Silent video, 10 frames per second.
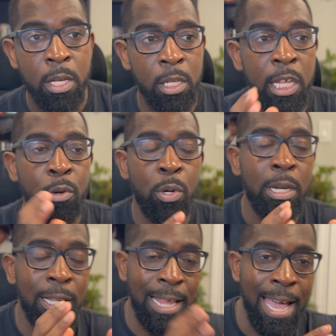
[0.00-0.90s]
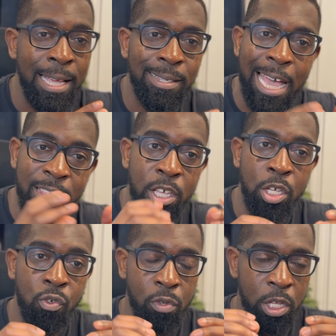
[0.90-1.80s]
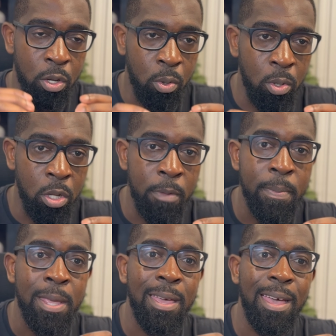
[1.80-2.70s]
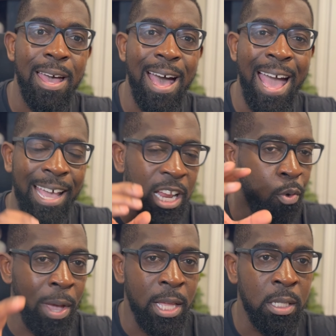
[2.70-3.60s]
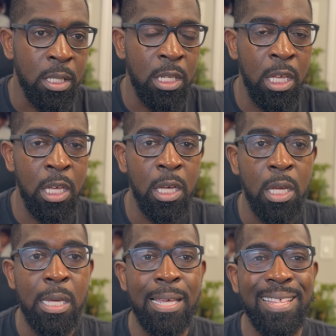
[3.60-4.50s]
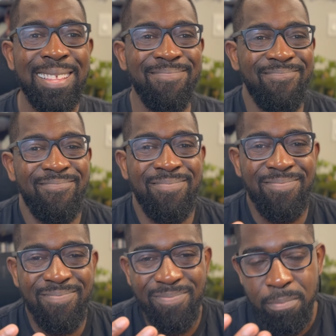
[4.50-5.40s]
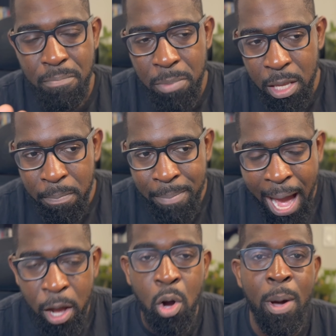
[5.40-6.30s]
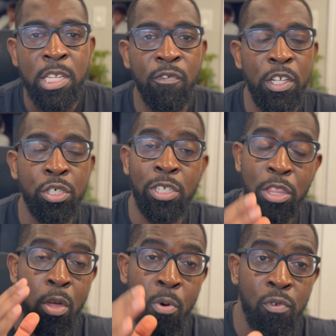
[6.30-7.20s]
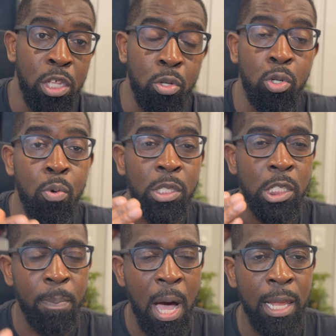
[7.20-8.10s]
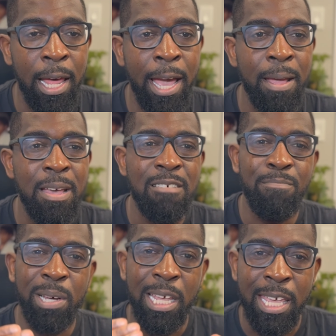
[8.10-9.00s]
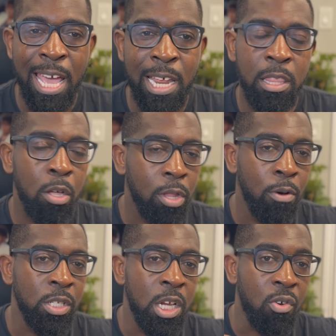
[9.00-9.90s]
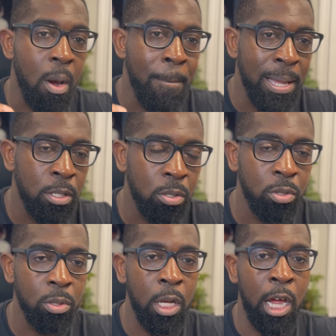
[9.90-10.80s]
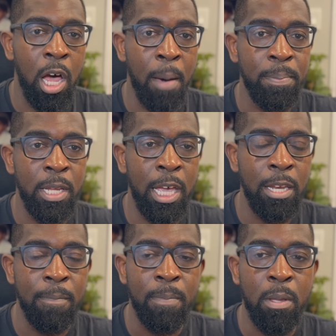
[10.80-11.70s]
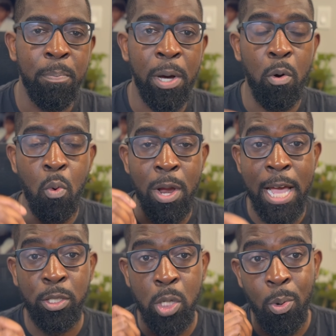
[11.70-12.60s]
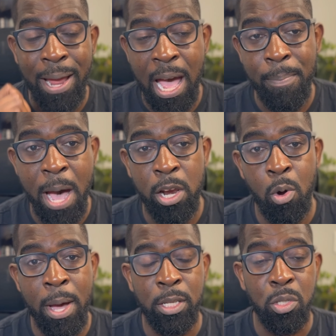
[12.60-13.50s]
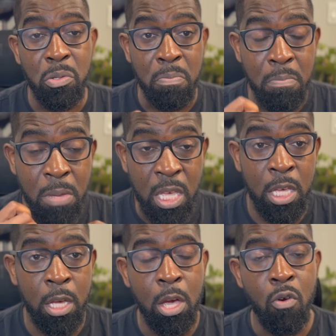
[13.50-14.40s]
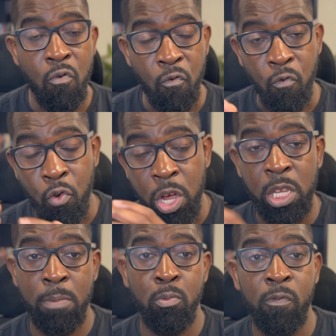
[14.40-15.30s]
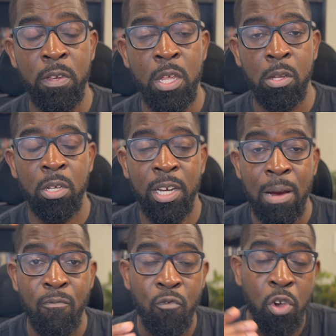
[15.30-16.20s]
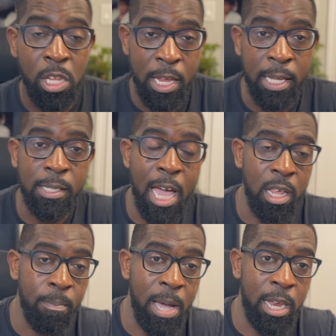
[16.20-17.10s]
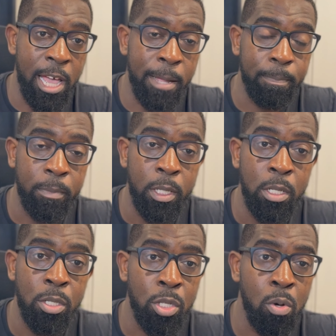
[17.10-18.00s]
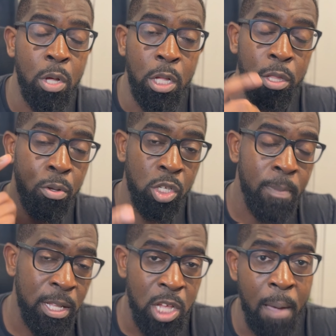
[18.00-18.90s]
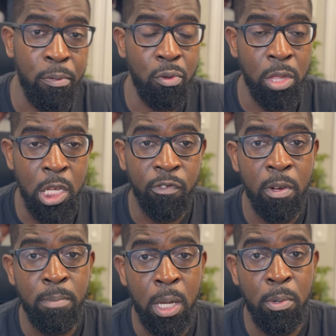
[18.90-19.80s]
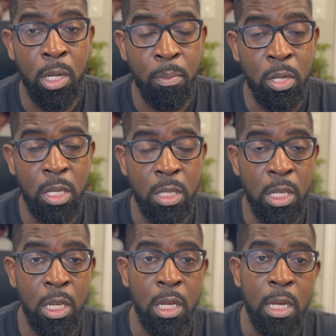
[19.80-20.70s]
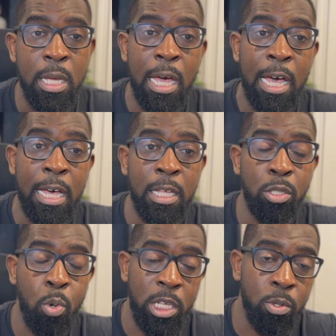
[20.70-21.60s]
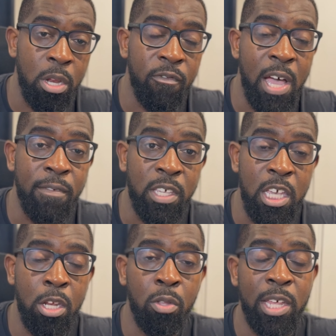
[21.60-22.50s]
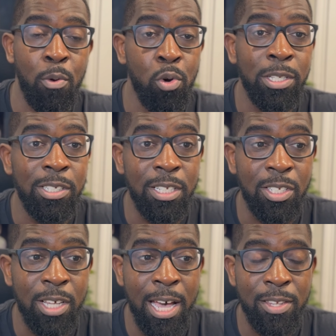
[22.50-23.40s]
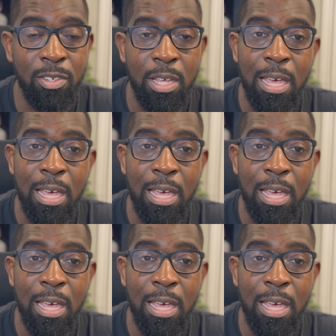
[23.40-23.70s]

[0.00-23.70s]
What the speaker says: Liquid glass, I think, is really cool. I gotta wait and see. The macOS features I thought were really cool with Spotlight, but again, I thought that was incremental update. But what I saw with iPadOS, to me, really moved the needle, and I'm really excited by that. So those are my top 3 things from WWDC 2025 keynote that I wanted to discuss.